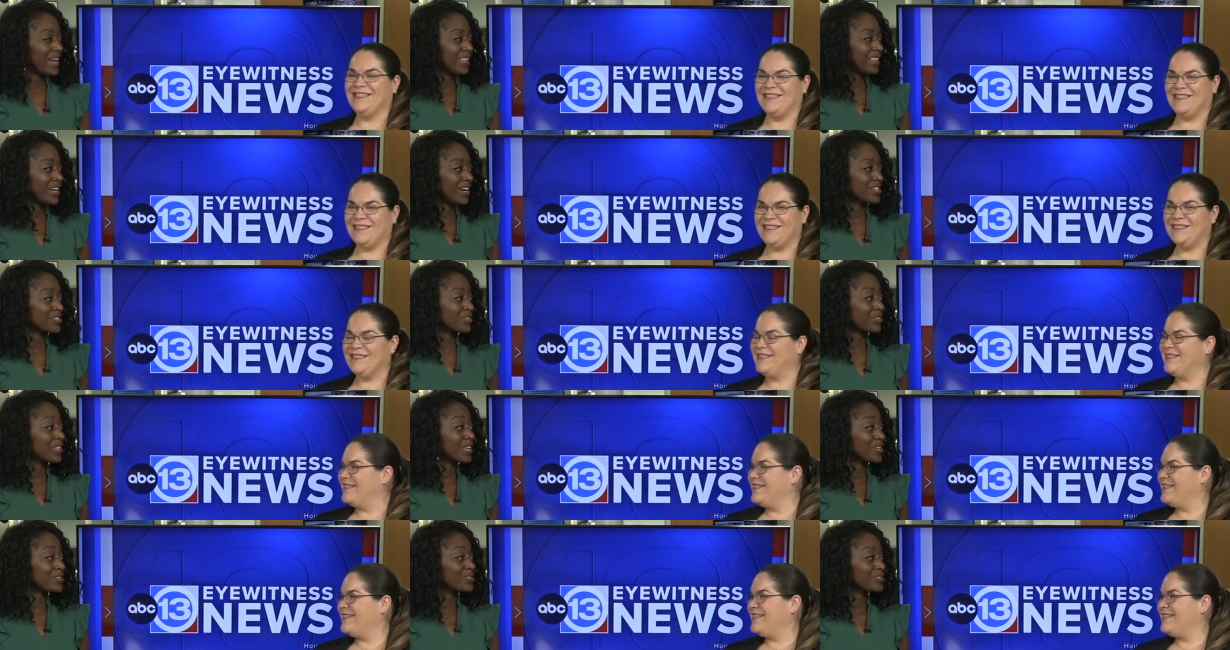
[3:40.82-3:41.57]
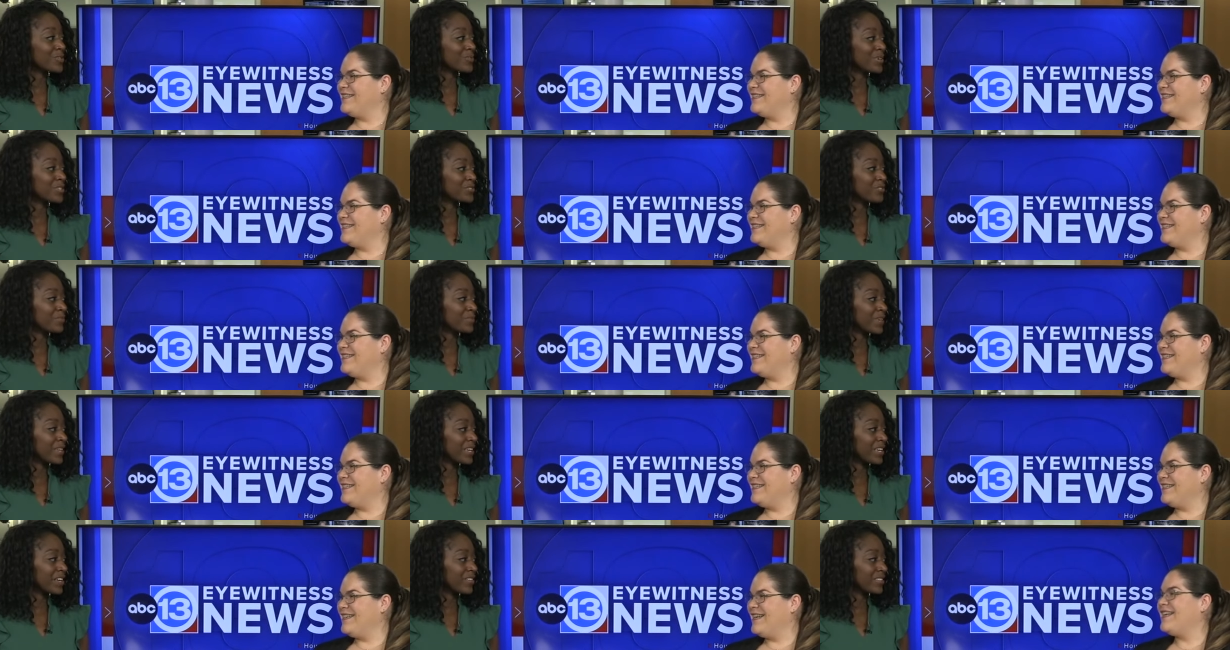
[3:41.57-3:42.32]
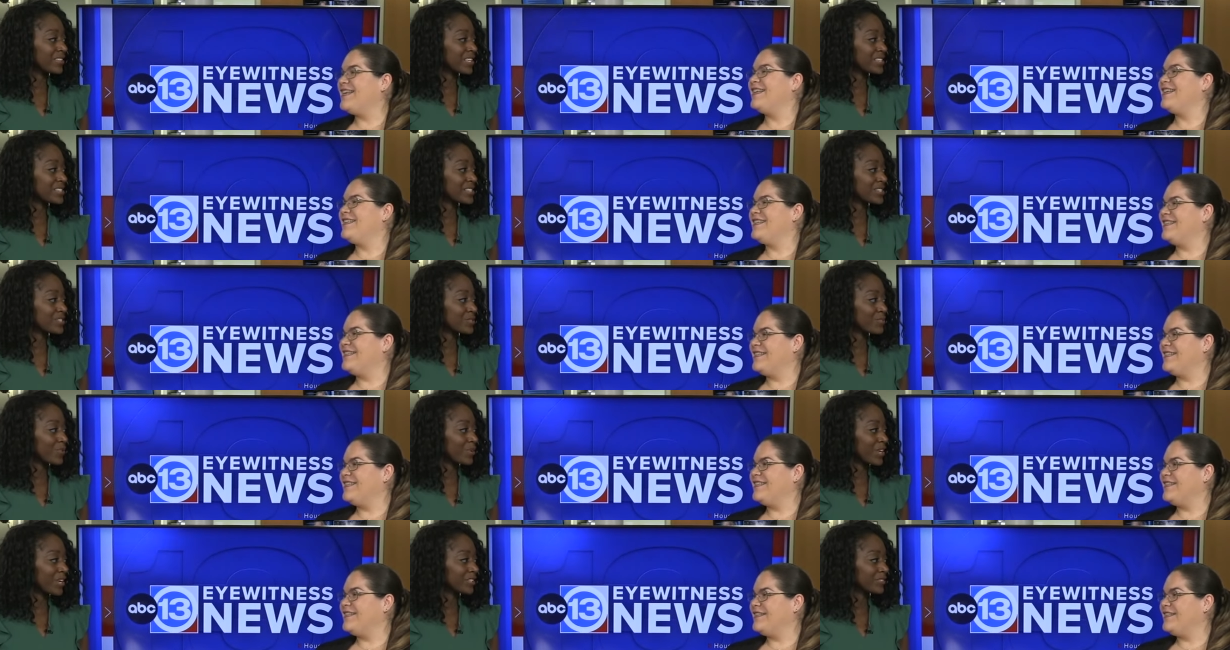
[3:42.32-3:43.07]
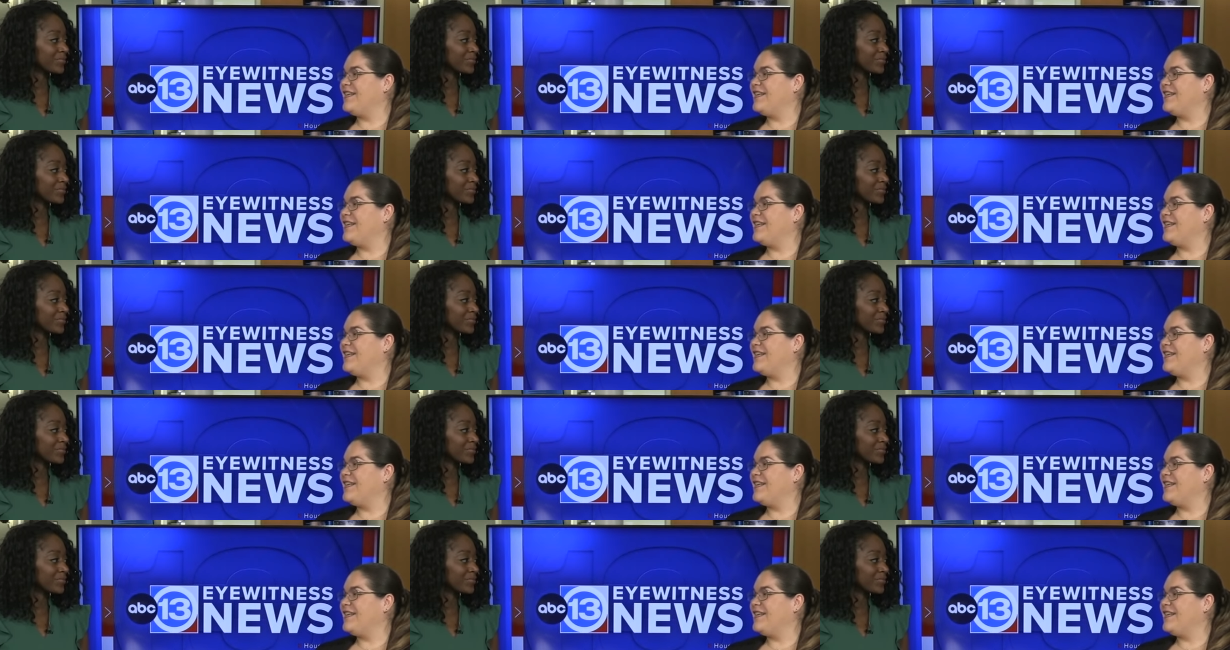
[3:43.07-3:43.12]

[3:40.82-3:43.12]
Speaker 1: Alejandra, thank you so much for being here with us this morning.